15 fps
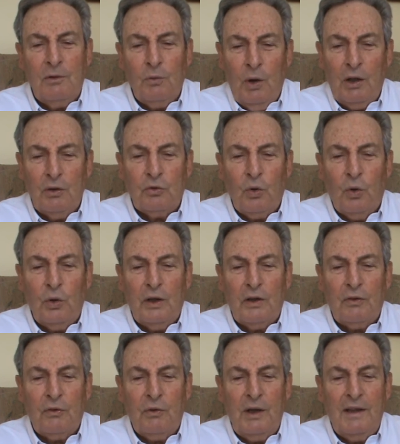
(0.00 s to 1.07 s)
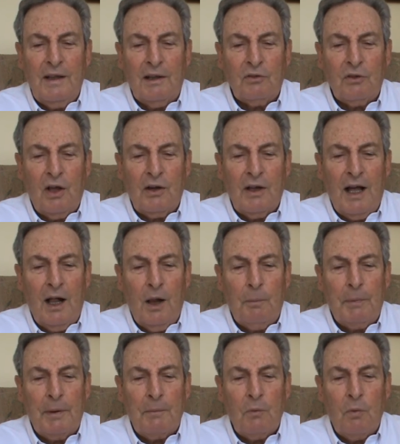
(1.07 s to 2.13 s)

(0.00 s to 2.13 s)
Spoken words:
well drawn at 3, that's going to help him.